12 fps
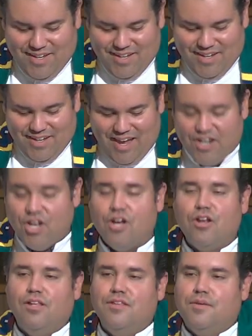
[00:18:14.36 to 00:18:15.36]
And not
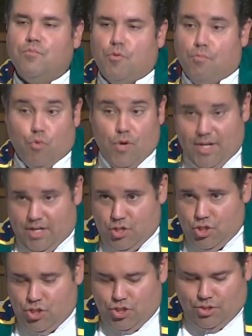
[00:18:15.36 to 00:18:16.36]
all of them were
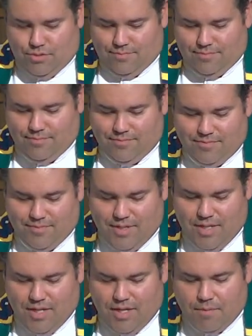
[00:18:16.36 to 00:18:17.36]
British.
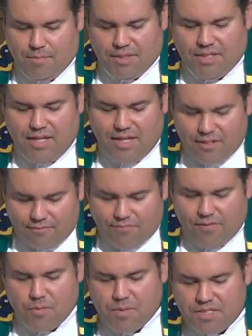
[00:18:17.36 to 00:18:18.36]
But the
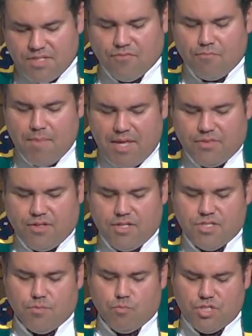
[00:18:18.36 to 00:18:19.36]
influence of
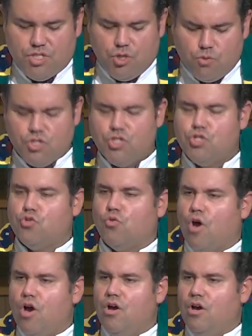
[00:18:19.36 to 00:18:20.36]
Methodism was so
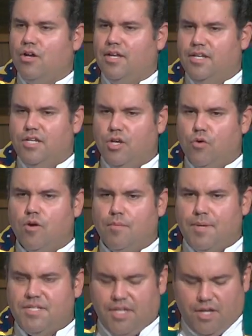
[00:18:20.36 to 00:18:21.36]
strong in Europe
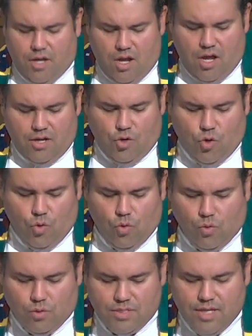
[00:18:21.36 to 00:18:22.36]
as it caught
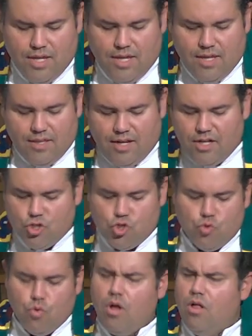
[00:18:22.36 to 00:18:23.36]
hold that it
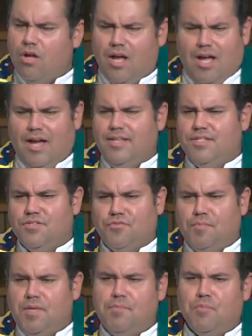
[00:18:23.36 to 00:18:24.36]
drew all kinds of
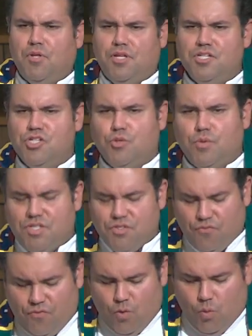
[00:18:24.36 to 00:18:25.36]
people into its
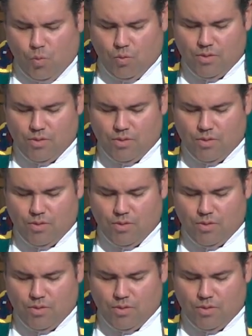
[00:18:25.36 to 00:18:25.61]
fold.